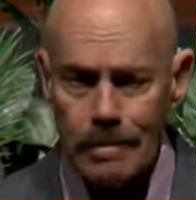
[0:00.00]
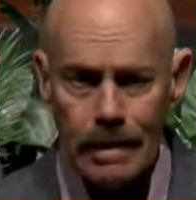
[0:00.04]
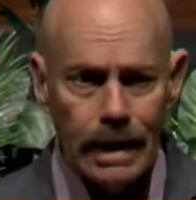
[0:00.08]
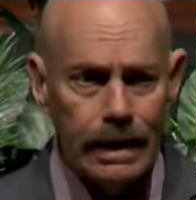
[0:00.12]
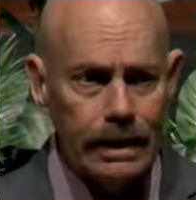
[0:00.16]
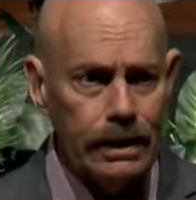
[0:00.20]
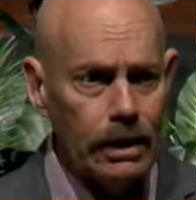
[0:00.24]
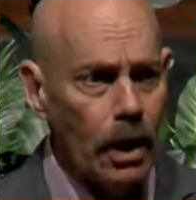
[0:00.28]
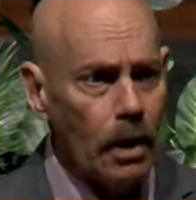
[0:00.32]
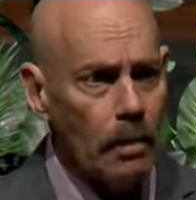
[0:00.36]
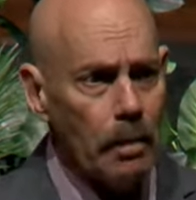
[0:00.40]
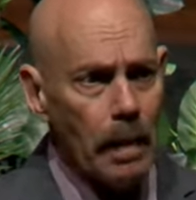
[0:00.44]

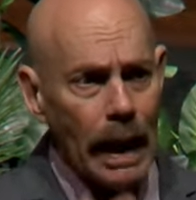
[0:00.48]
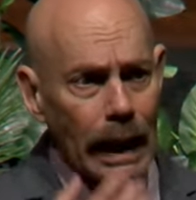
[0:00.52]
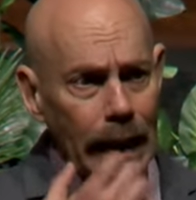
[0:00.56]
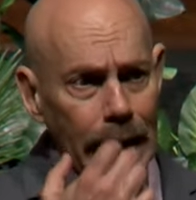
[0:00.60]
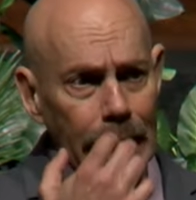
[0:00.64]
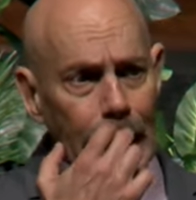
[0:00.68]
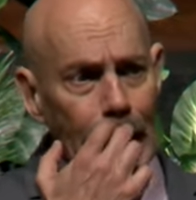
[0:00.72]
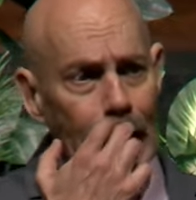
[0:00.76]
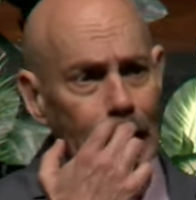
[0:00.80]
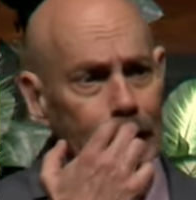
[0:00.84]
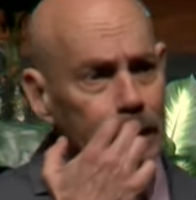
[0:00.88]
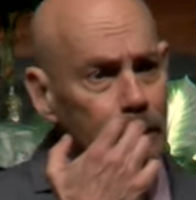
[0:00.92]
And
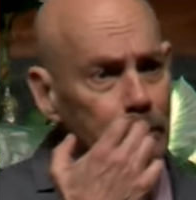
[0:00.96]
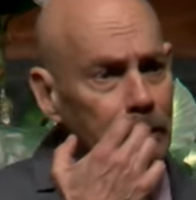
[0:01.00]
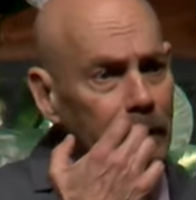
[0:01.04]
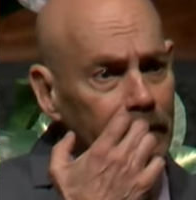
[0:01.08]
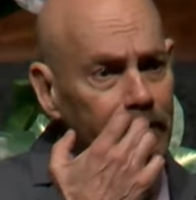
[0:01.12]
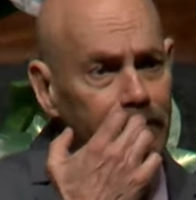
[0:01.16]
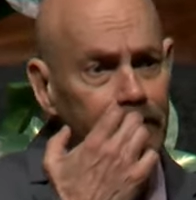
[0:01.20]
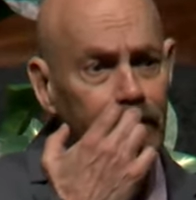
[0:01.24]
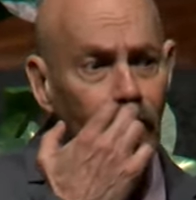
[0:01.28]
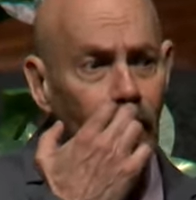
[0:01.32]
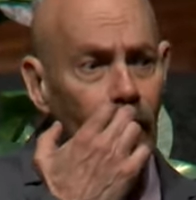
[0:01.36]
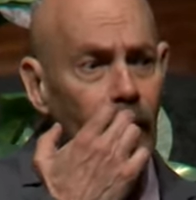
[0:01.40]
nobody got to be
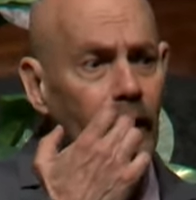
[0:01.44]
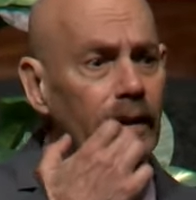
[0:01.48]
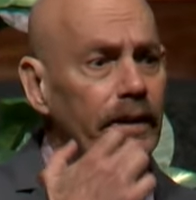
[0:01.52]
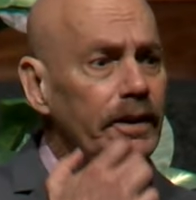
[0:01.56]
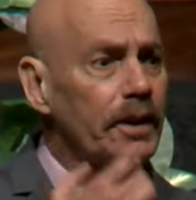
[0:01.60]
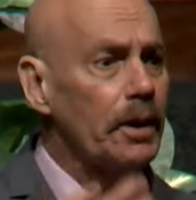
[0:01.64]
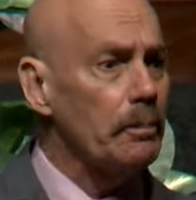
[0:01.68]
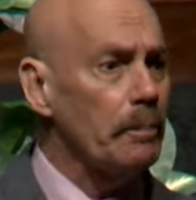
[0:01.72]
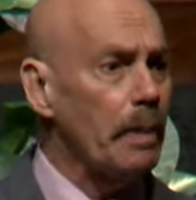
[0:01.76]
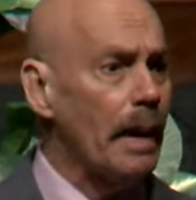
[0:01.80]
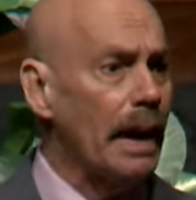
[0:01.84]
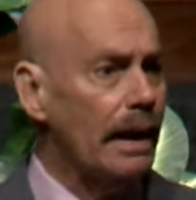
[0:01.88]

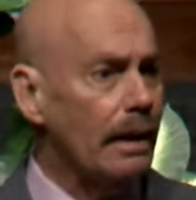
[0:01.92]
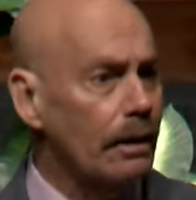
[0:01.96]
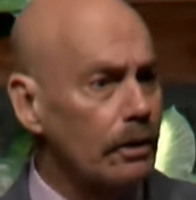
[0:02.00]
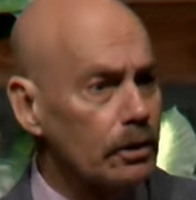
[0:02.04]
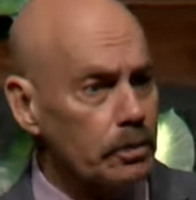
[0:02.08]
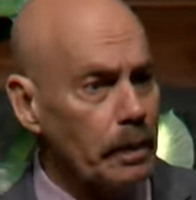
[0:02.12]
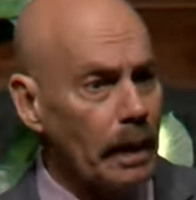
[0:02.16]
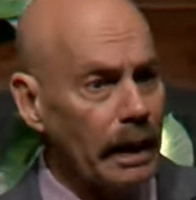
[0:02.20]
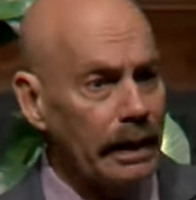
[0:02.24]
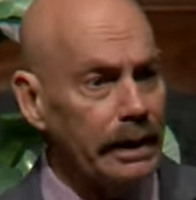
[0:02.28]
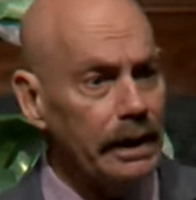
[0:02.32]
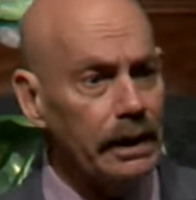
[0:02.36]
400
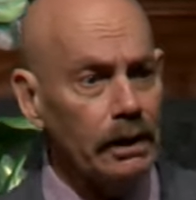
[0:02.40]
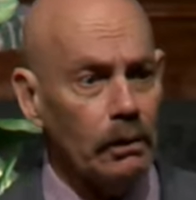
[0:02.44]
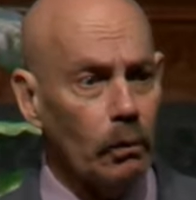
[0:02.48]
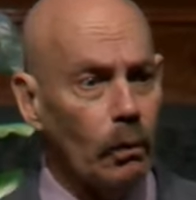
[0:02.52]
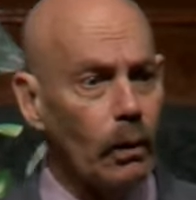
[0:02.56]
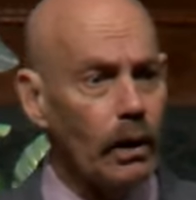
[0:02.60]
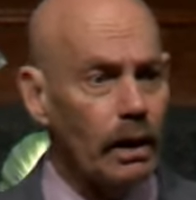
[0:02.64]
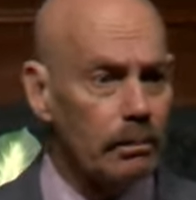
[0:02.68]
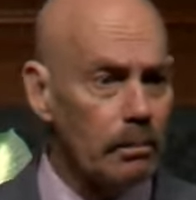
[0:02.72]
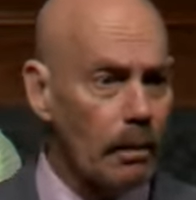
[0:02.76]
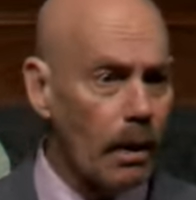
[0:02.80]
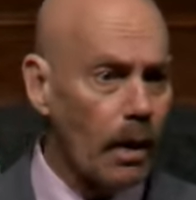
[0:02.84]
pounds by eating
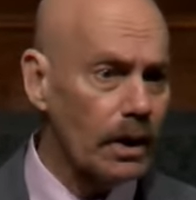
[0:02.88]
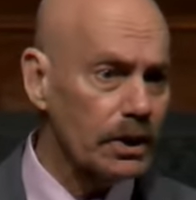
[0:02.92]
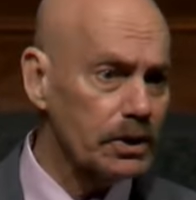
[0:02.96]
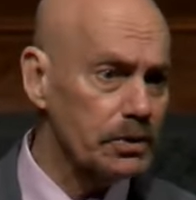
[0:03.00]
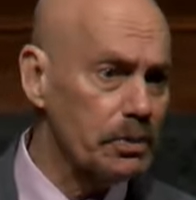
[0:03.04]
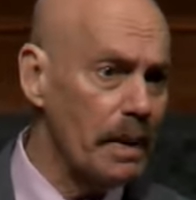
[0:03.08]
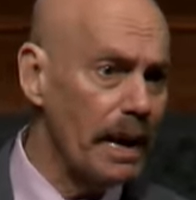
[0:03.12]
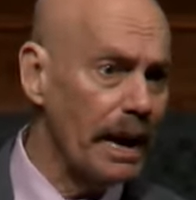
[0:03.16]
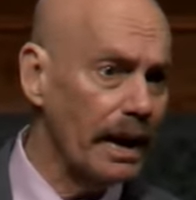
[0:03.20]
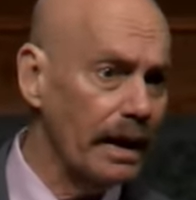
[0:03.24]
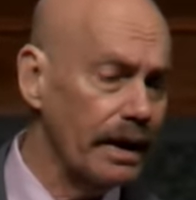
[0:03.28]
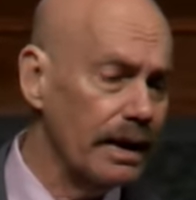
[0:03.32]
one
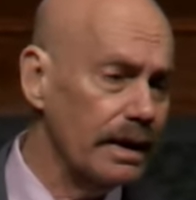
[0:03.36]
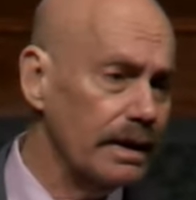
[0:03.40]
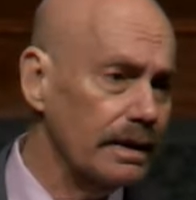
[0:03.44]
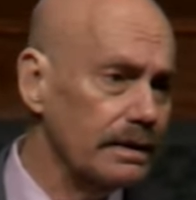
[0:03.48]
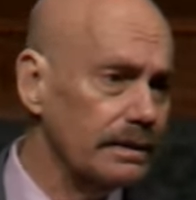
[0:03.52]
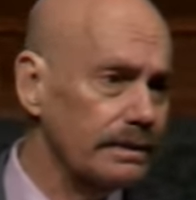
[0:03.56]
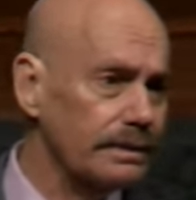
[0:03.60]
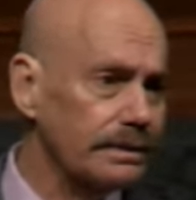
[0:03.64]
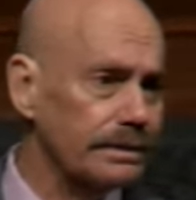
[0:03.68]
marshmallow.